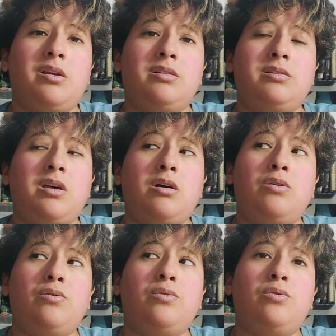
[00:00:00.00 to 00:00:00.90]

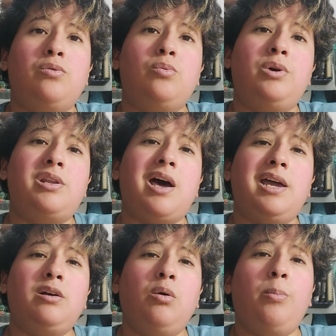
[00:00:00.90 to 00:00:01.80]
So when
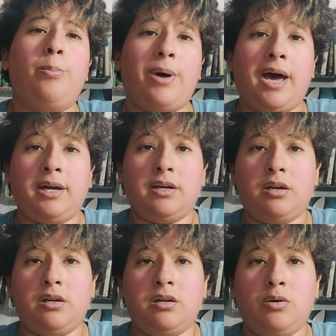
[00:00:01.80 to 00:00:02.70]
I go back
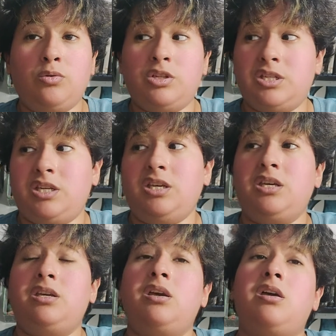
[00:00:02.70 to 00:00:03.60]
on
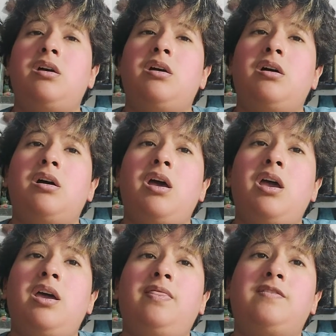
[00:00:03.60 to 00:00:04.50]
tea
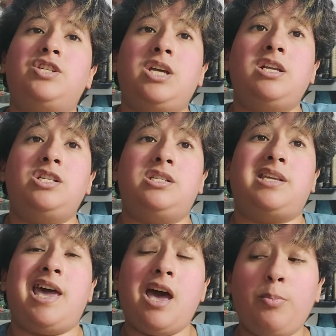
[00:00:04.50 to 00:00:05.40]
and changes
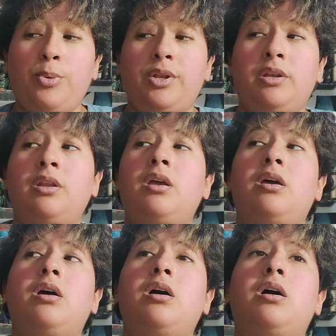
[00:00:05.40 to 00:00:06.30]
happen,
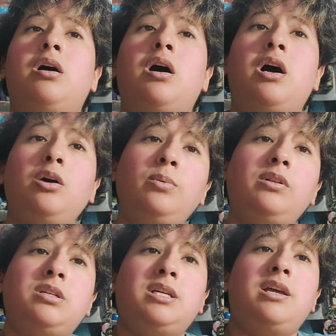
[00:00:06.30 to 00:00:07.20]
I
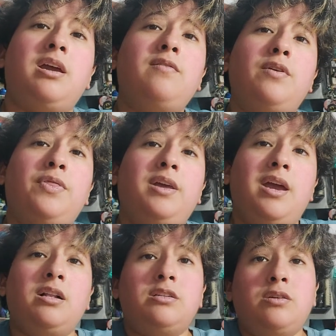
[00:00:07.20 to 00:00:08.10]
will take everything
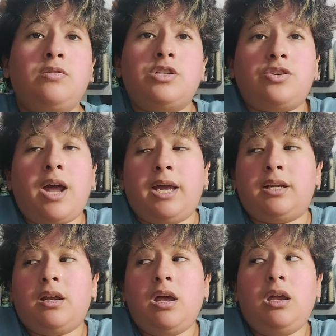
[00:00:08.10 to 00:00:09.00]
else on
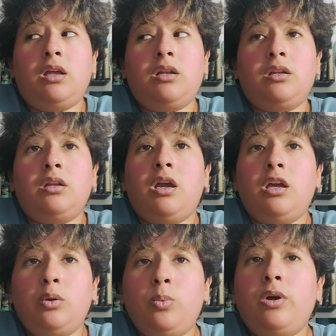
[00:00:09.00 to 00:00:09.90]
stride, and
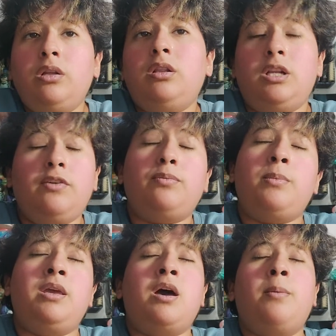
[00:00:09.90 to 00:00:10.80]
it will lift
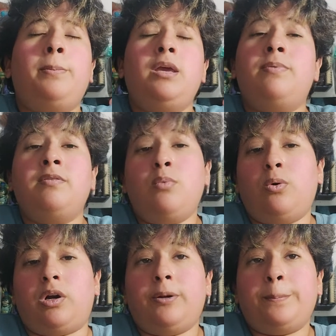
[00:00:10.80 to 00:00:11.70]
me up even
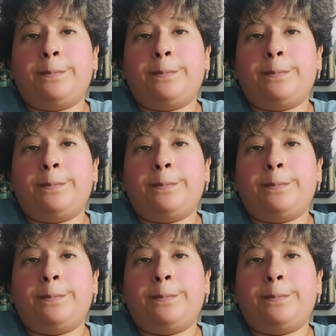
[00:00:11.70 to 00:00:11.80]
more.